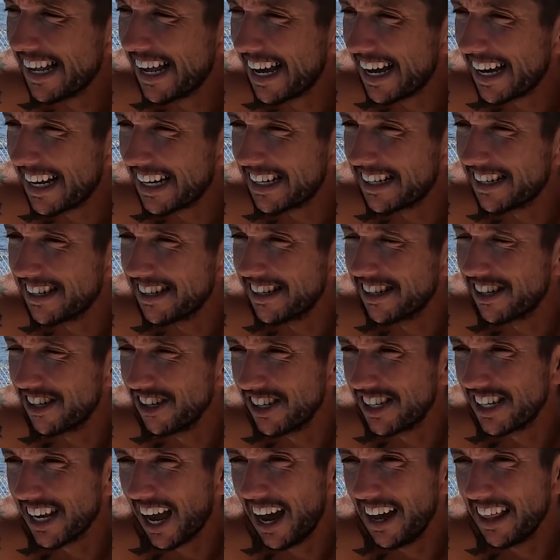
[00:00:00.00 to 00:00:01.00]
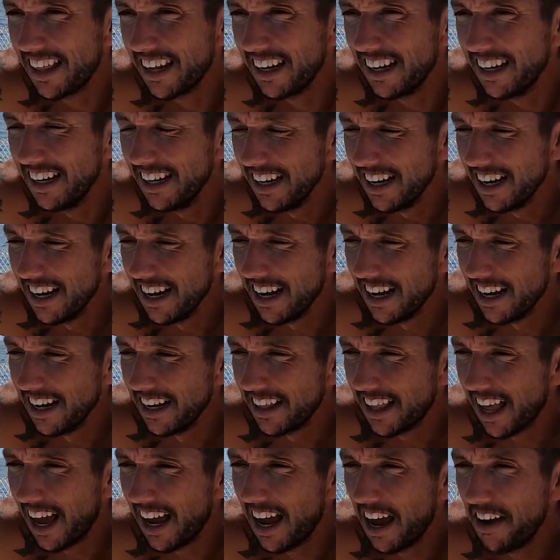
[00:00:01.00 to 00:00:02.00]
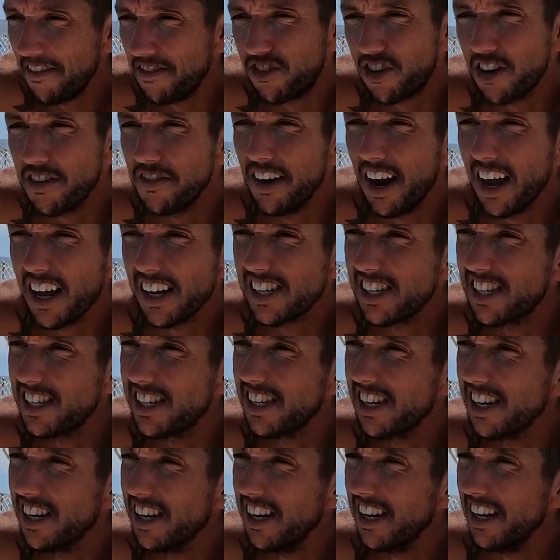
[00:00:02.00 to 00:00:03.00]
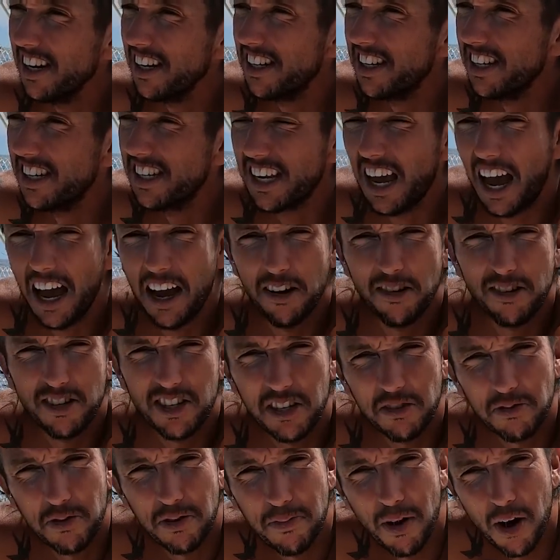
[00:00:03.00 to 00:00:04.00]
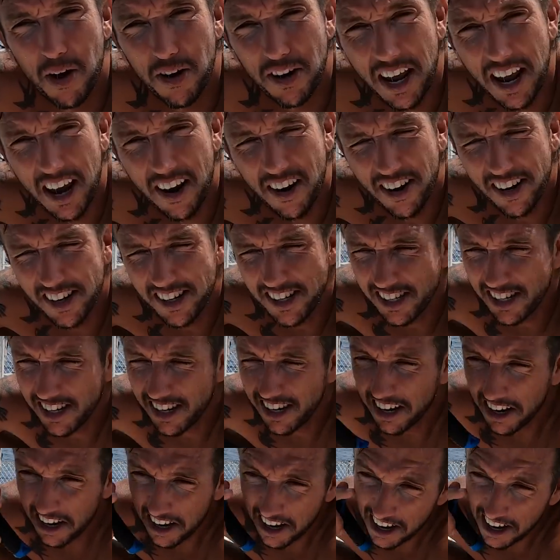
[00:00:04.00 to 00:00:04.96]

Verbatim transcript: they could say that they have driven us to sail to remote areas.